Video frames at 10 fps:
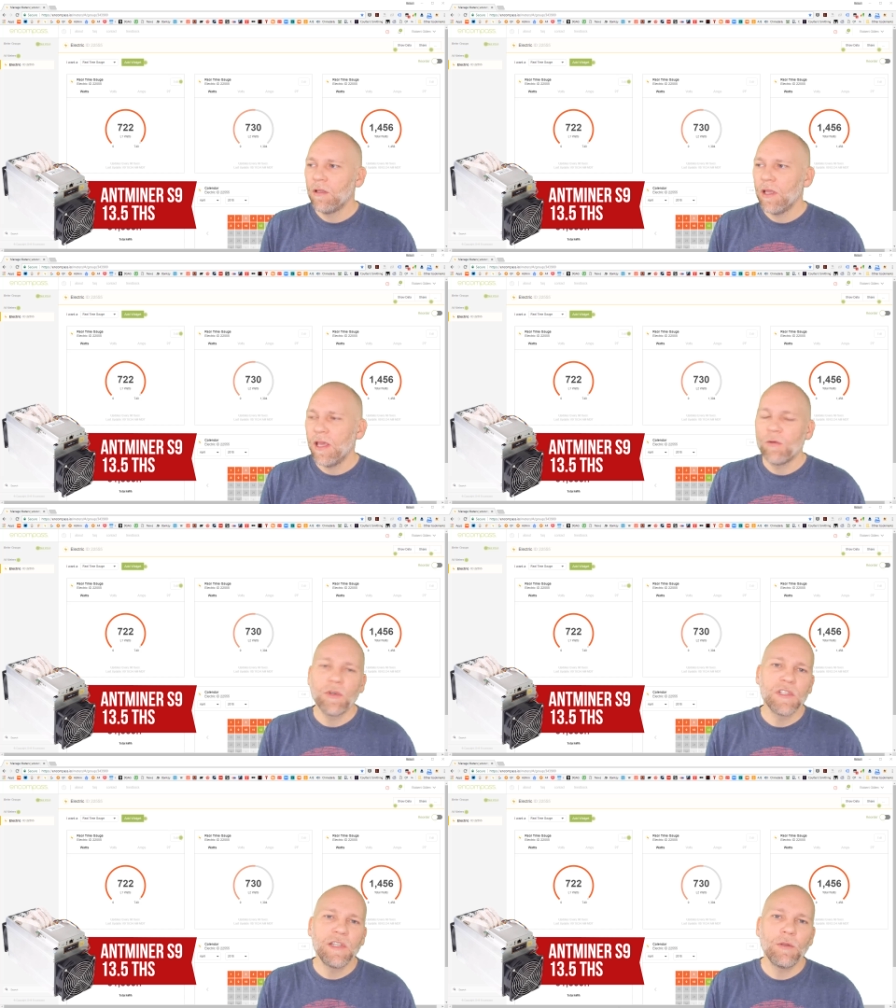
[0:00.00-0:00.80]
and we're
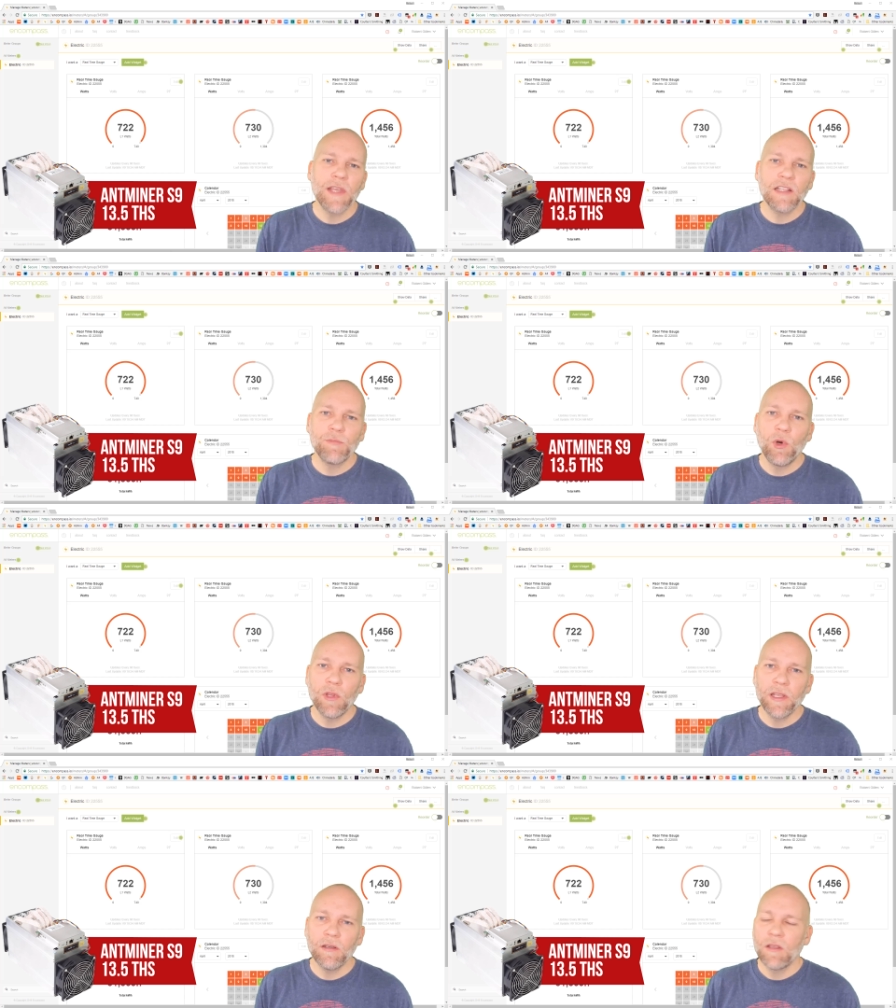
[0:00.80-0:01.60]
going to see what that's
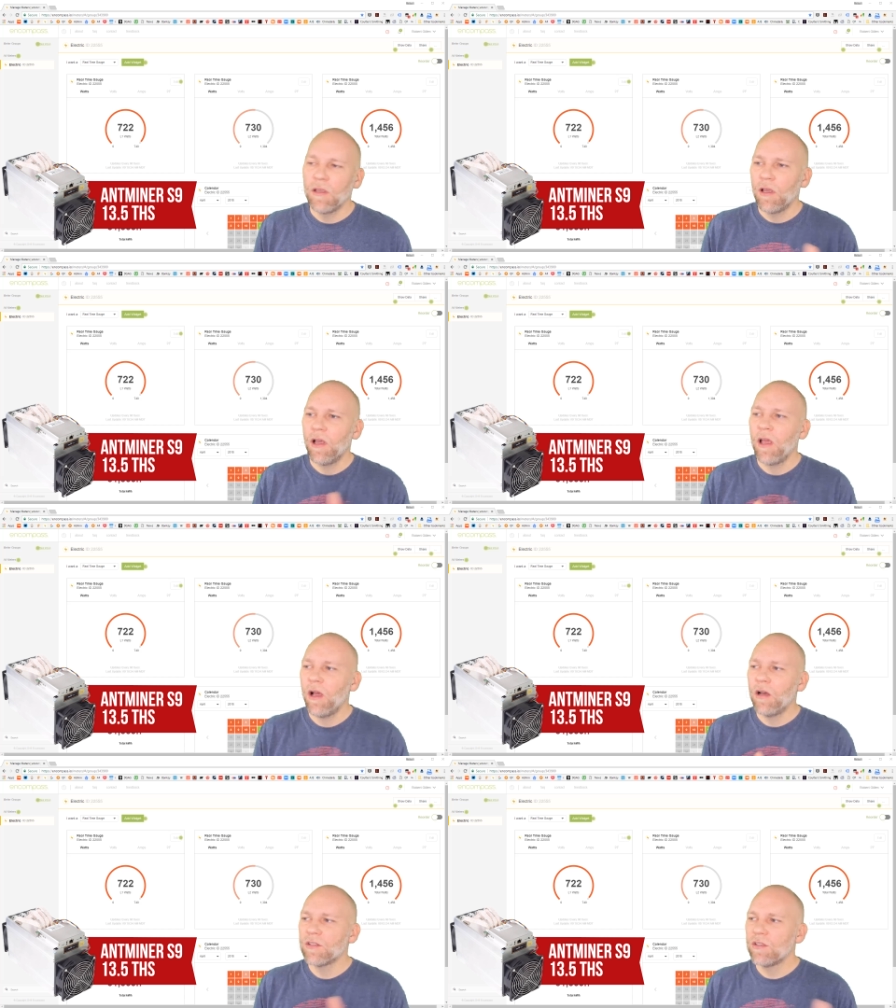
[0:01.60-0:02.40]
pulling. I
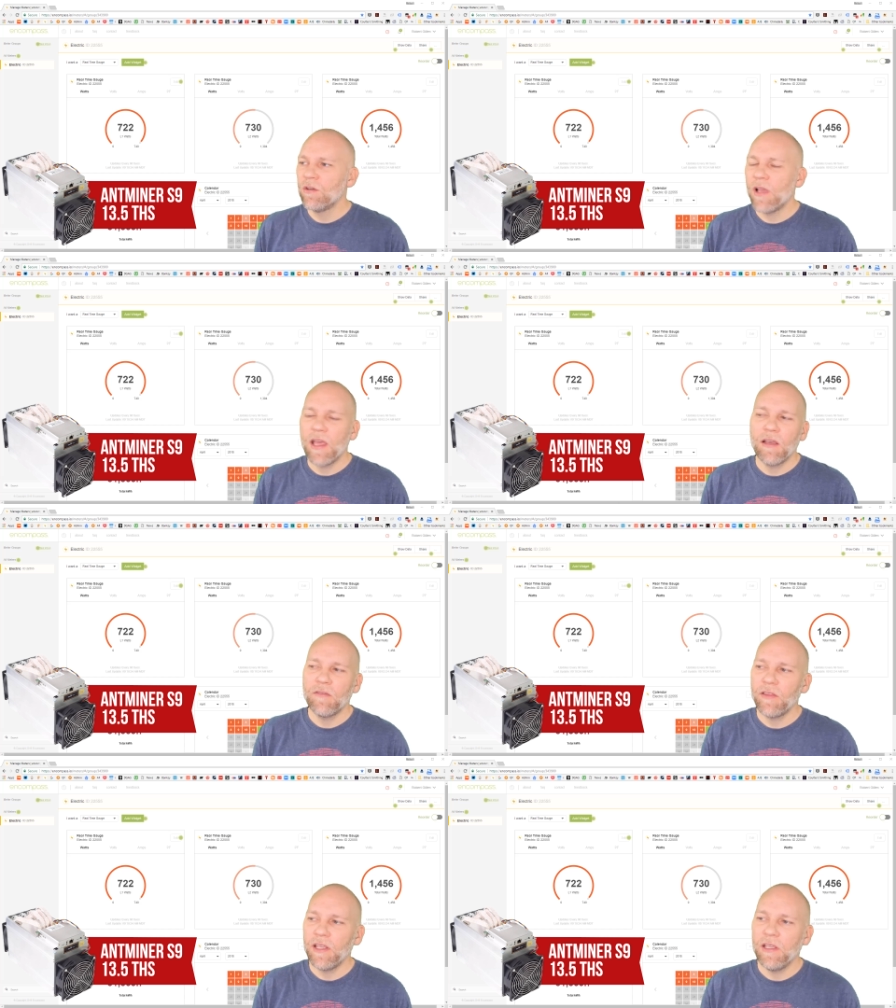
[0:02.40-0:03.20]
also
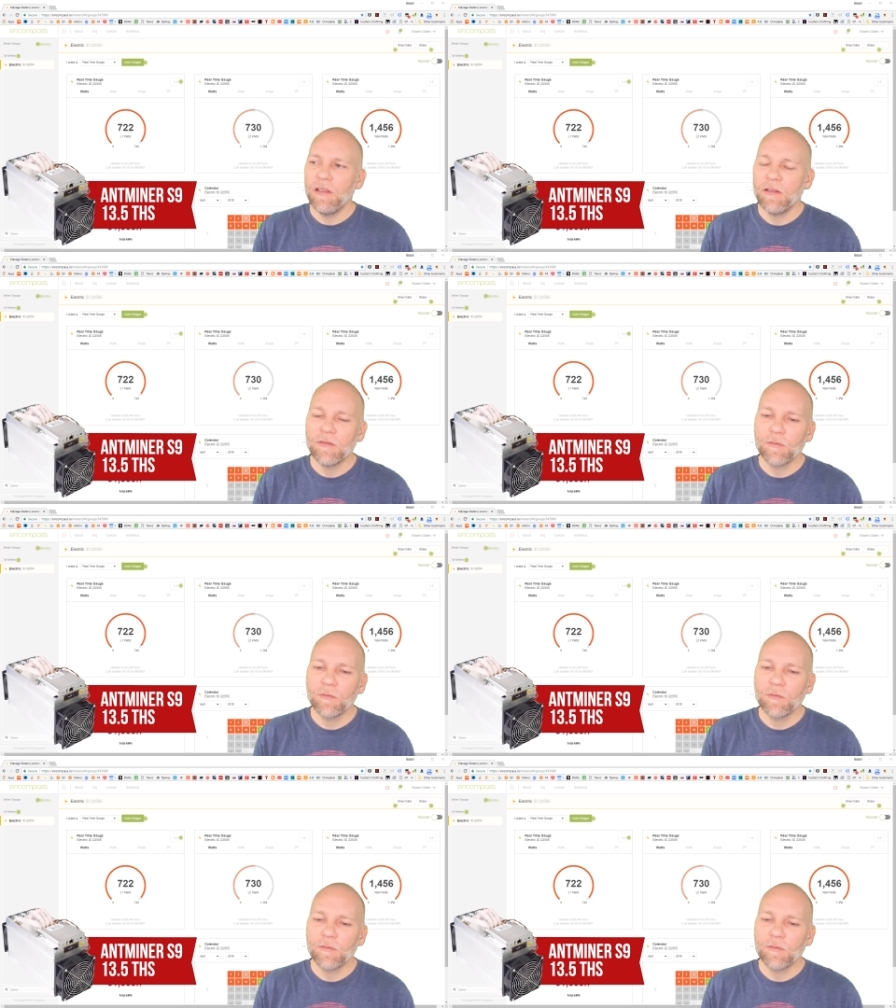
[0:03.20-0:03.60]
have the